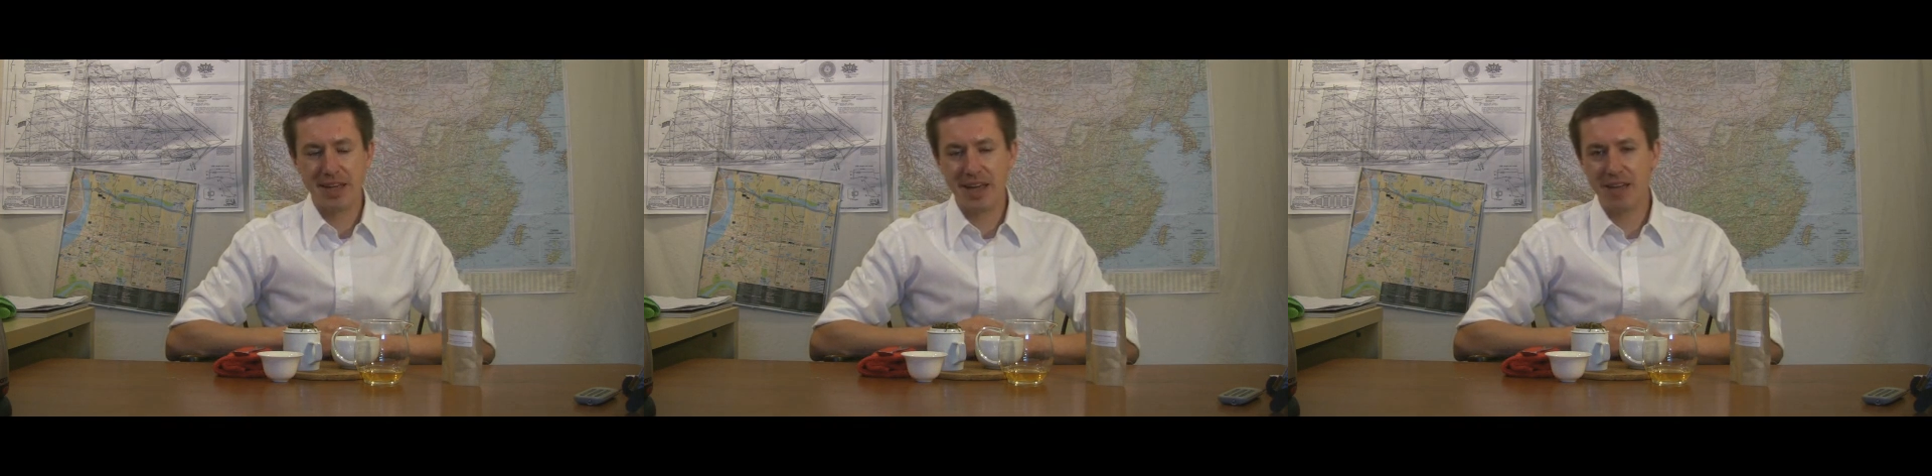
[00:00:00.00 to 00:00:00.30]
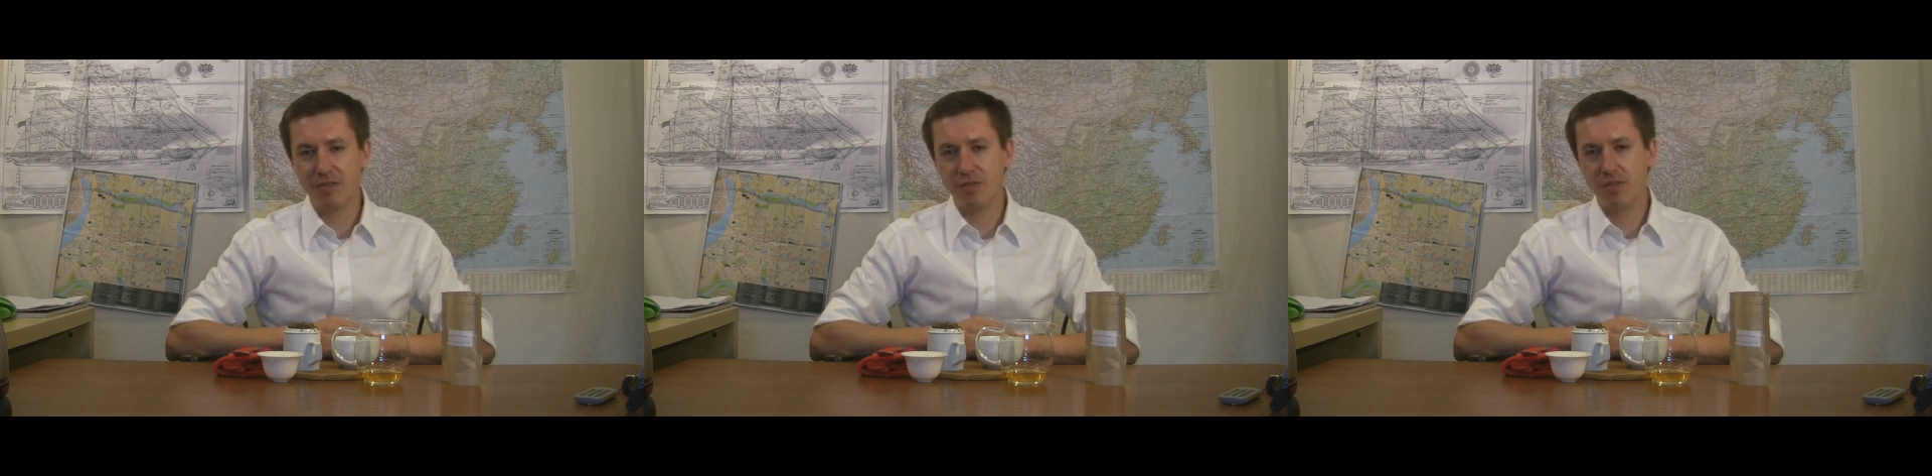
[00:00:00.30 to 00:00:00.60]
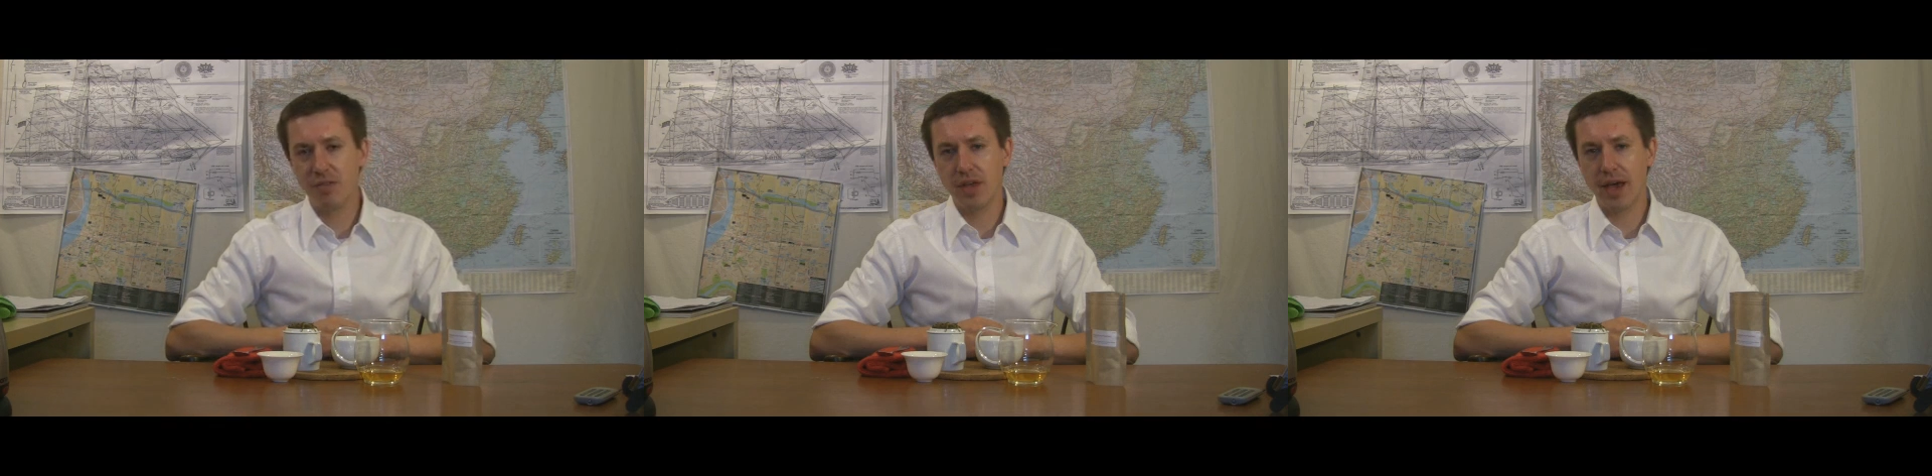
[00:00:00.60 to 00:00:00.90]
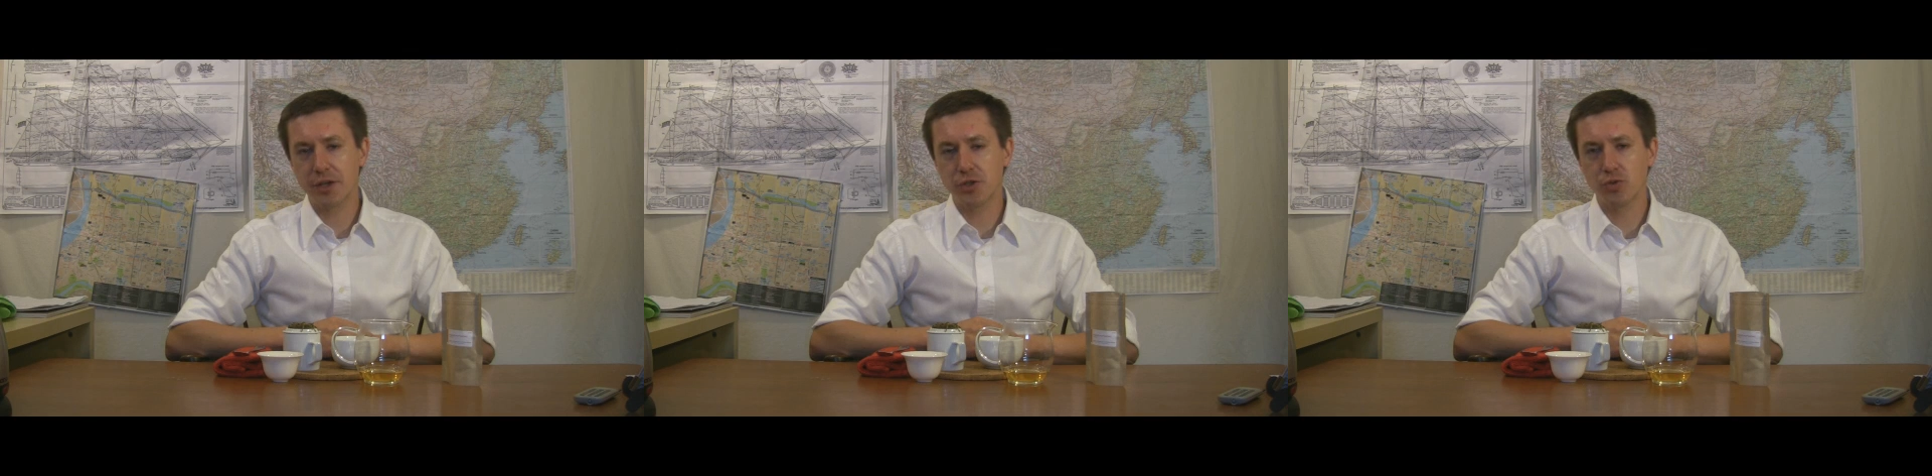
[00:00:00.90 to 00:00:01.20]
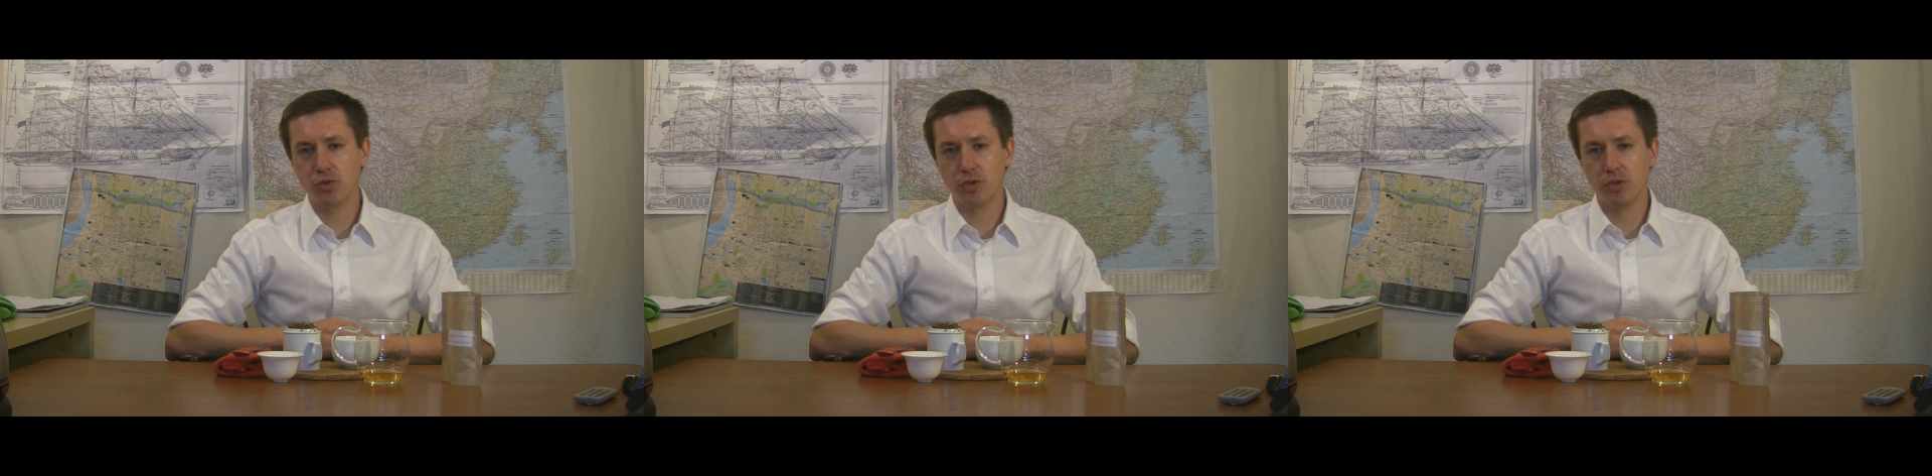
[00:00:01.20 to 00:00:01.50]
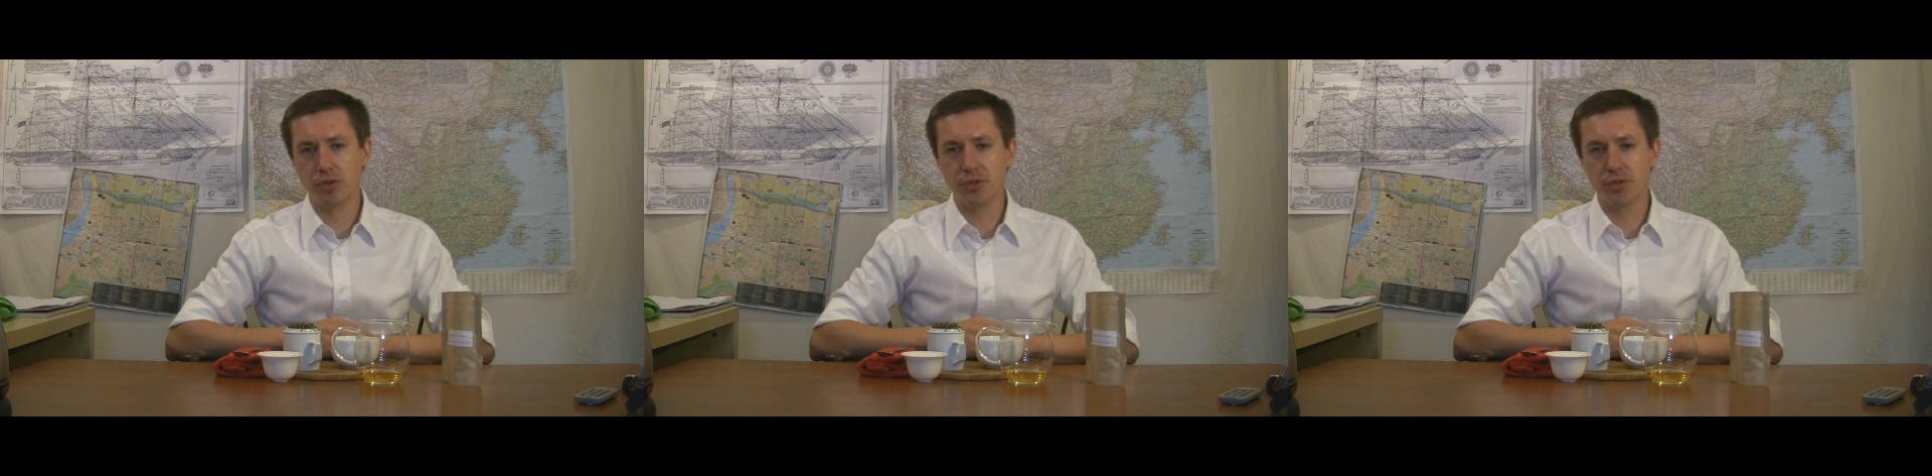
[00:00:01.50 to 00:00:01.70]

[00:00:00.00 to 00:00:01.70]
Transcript: In the actual